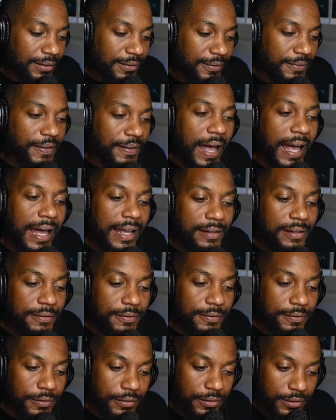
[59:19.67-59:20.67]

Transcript: 5,